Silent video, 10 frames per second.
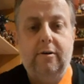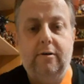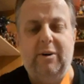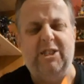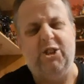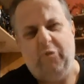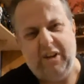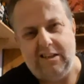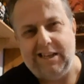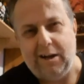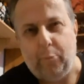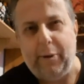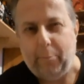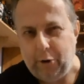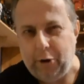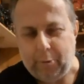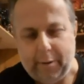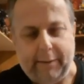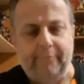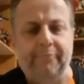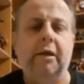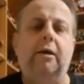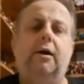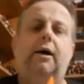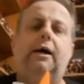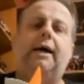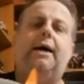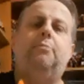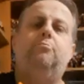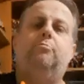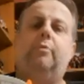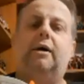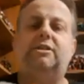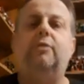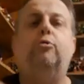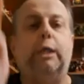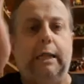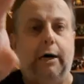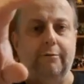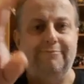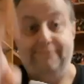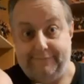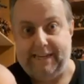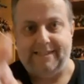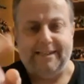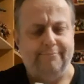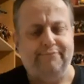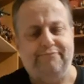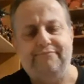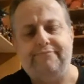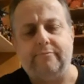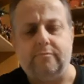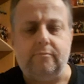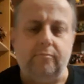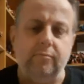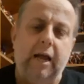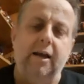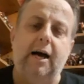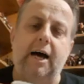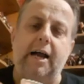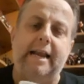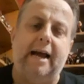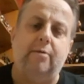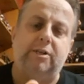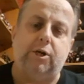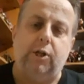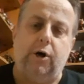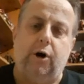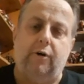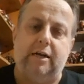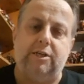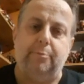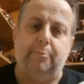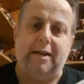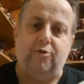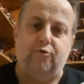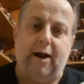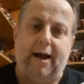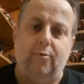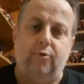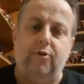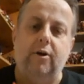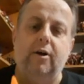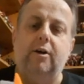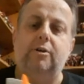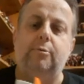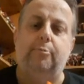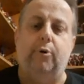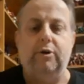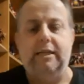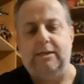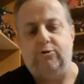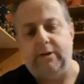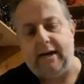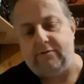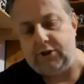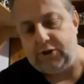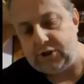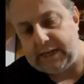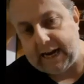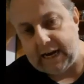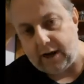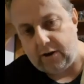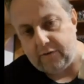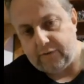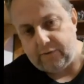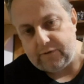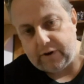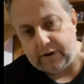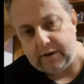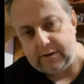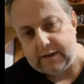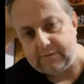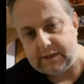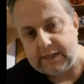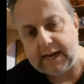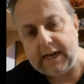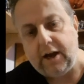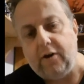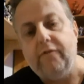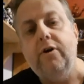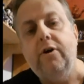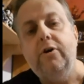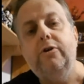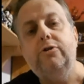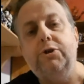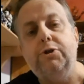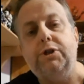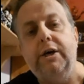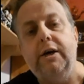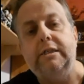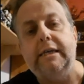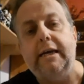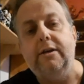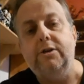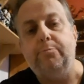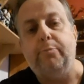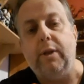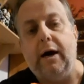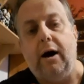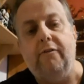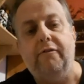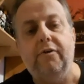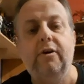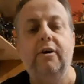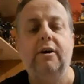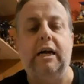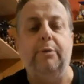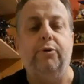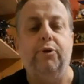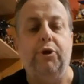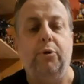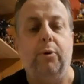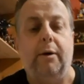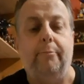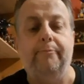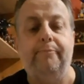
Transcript: Well, it's not really a single peg, but you know what I mean. A single claw, that's it. Now his claw actually bends round, but you literally have to just take it off. Sorry, you have to take it off. Just there, see, just pull it off and you put the new one on.